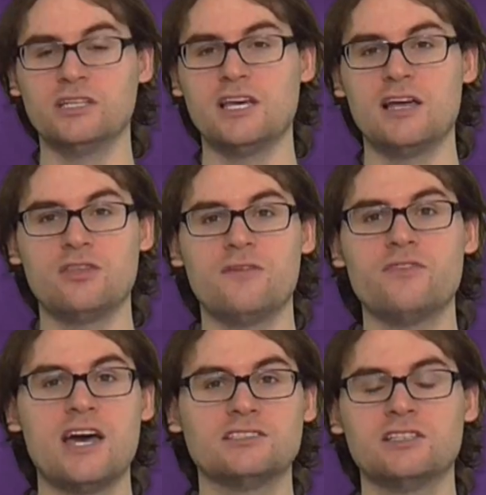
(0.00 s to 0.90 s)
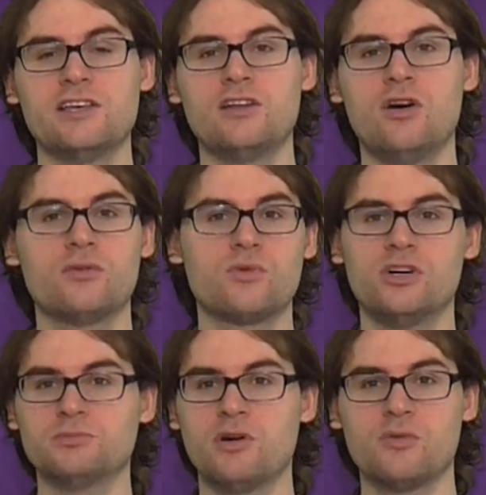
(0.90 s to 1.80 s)
really, I thought Fastlane on
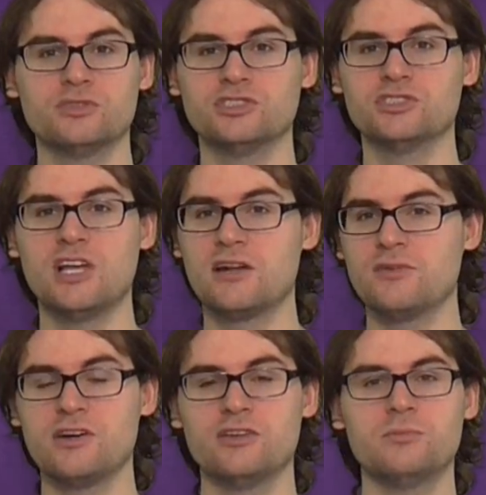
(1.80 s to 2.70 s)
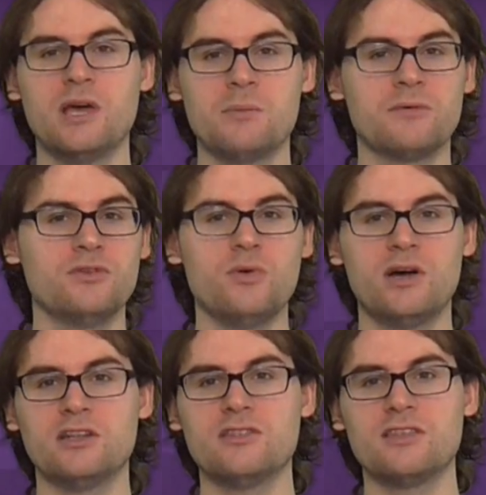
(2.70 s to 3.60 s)
Raw's part was just not a very good
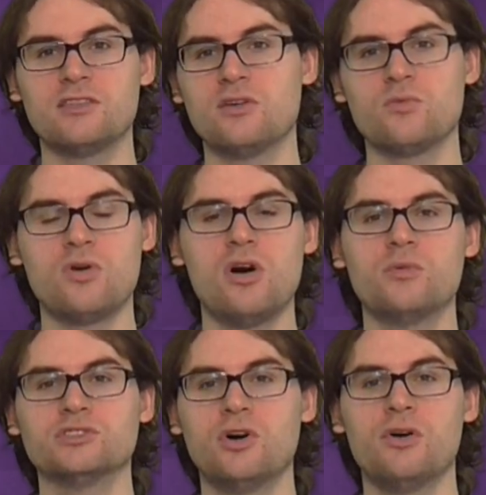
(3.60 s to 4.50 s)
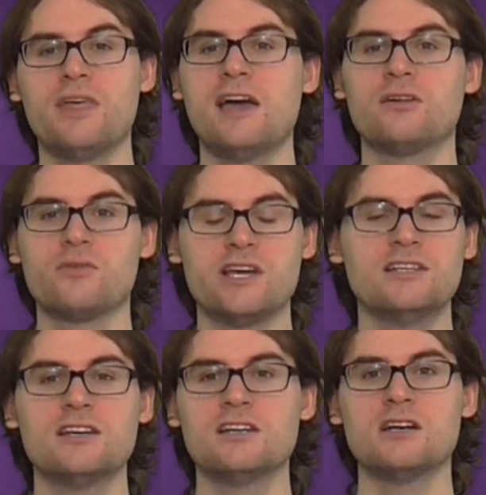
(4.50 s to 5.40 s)
pay-per-view. I didn't think that Raw was all that
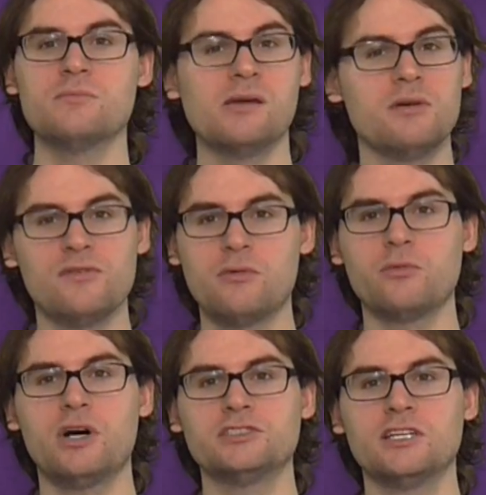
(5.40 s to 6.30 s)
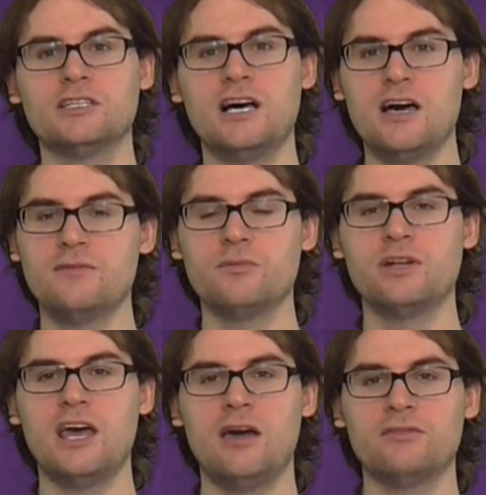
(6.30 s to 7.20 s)
great. Maybe if I were watching it live, it
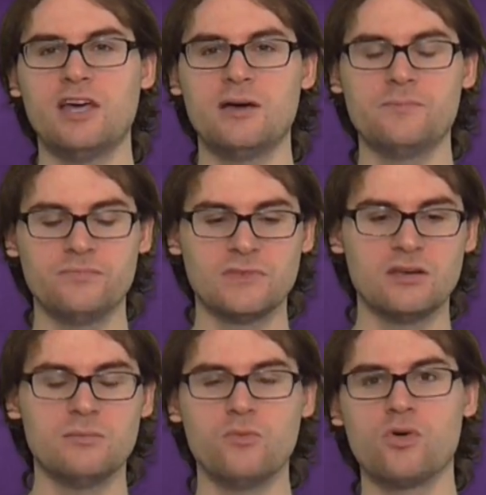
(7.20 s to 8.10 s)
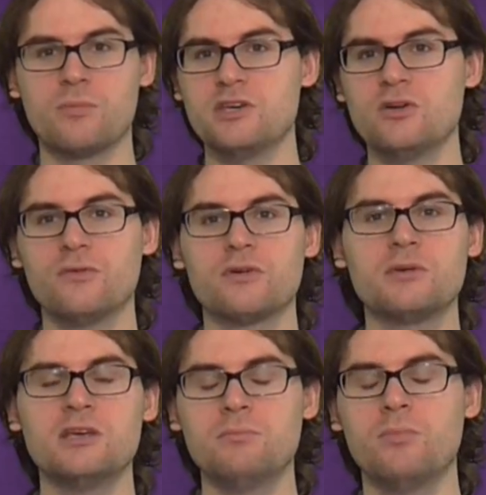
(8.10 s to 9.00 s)
would have that more appeal for
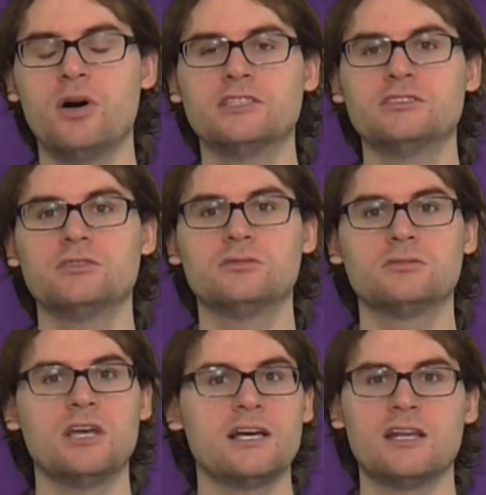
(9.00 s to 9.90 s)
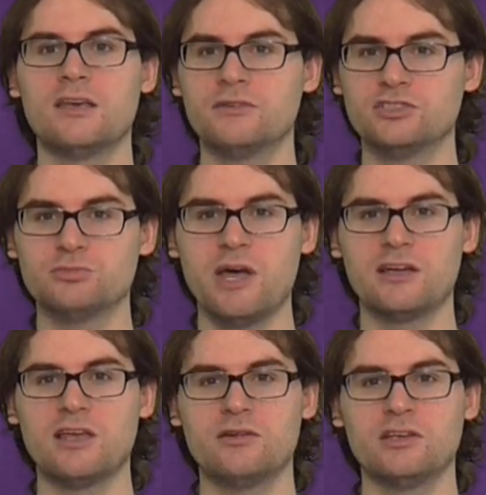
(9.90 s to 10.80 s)
me, but I gotta give it to
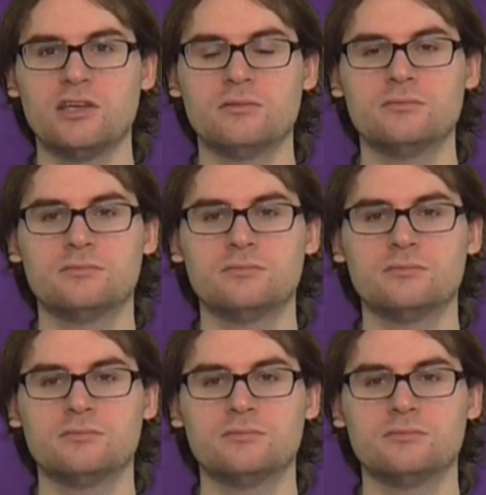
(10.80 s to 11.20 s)
SmackDown again.